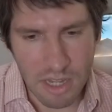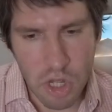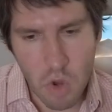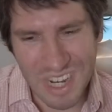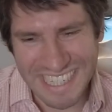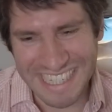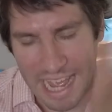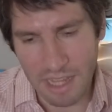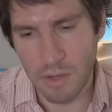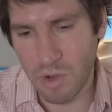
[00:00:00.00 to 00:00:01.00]
I know
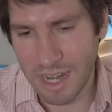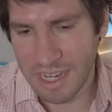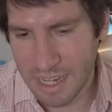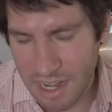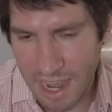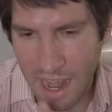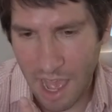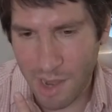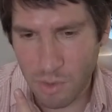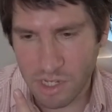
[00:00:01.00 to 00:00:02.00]
exactly what I need and
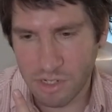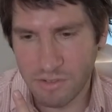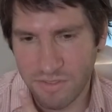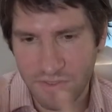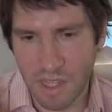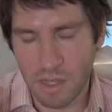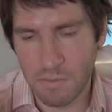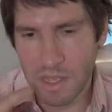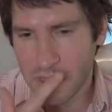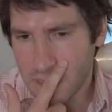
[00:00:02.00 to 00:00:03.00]
how to
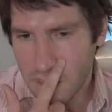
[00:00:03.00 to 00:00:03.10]
film